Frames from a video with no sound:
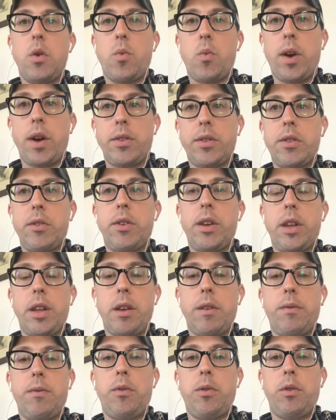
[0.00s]
while still
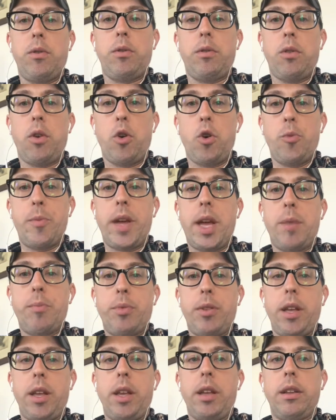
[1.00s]
getting a full OMAD
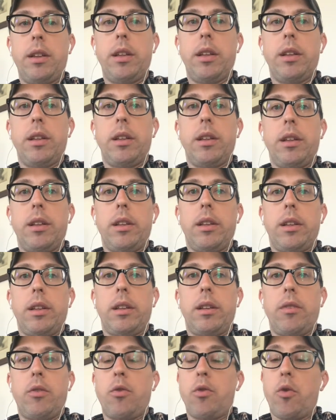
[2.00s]
plate
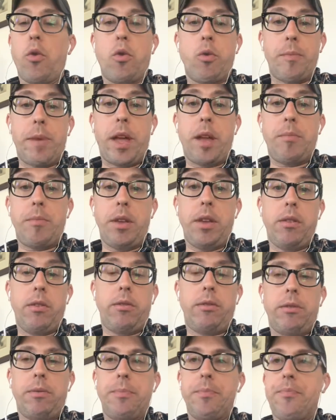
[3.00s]
or OMAD
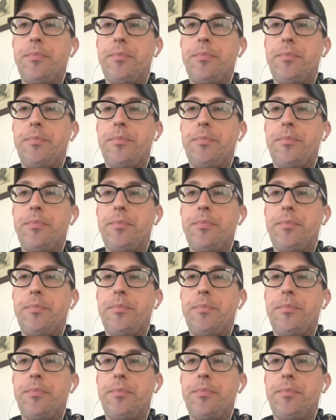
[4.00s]
meal,